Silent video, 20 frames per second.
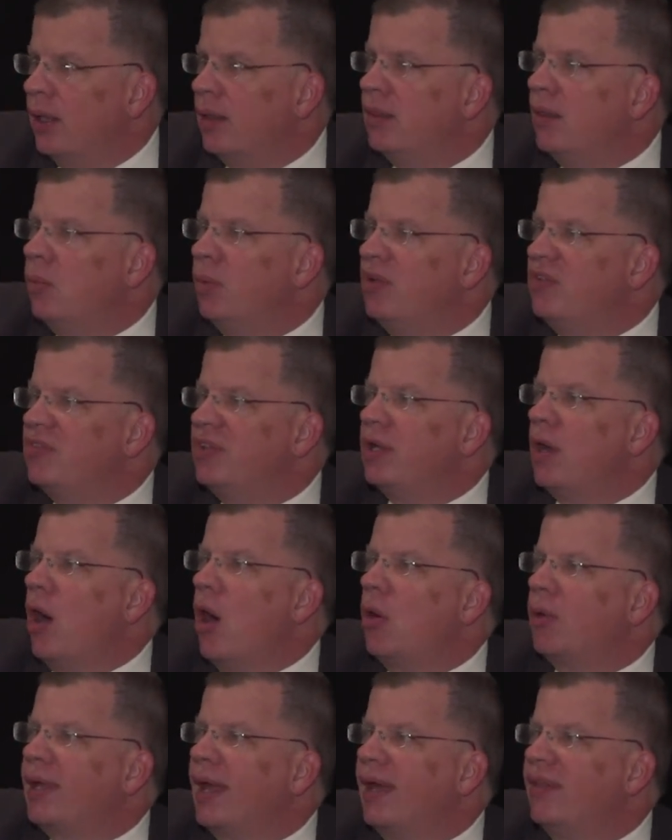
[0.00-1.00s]
Then we see,
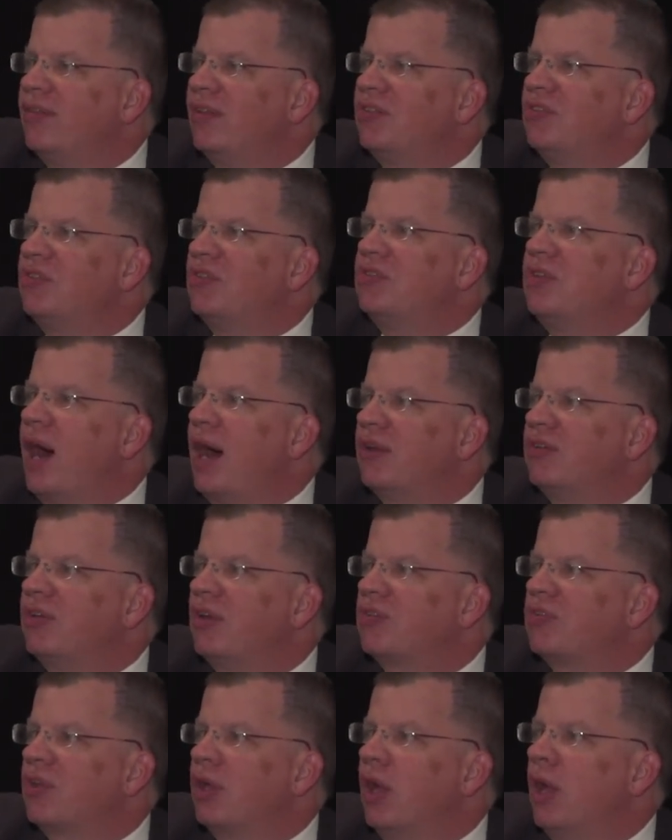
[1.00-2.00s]
okay, this is not
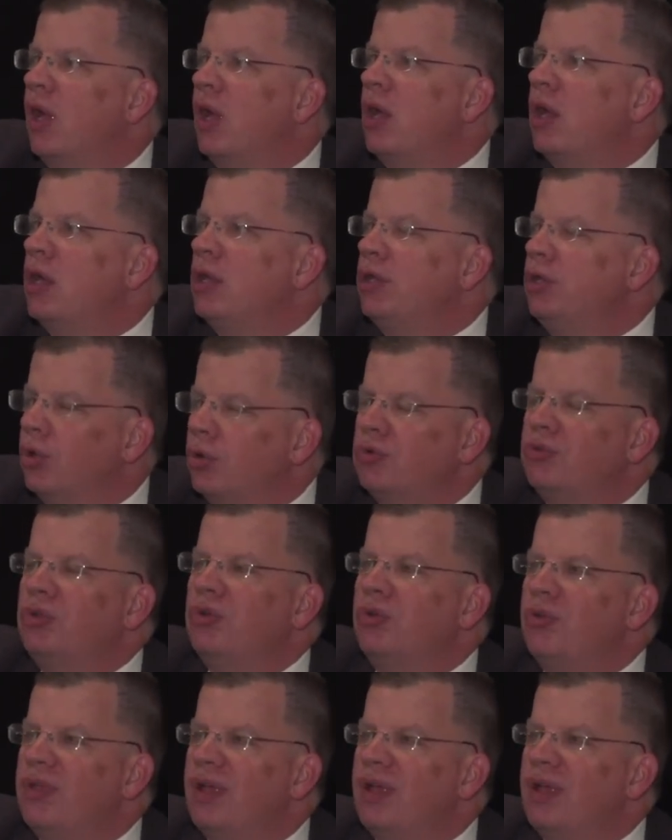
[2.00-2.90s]
just, you'll do